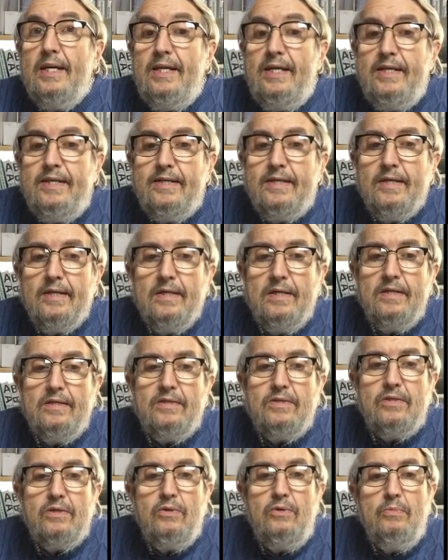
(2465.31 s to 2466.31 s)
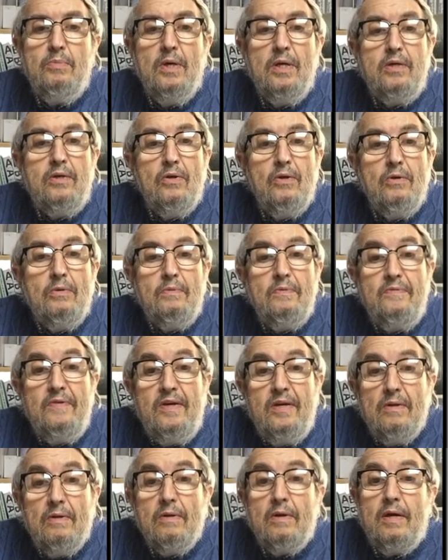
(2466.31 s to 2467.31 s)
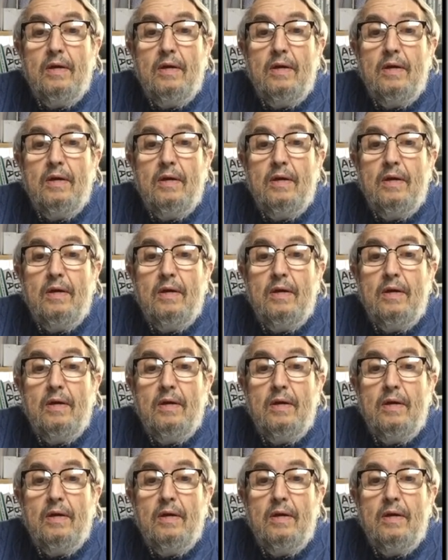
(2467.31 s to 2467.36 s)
any task you might not feel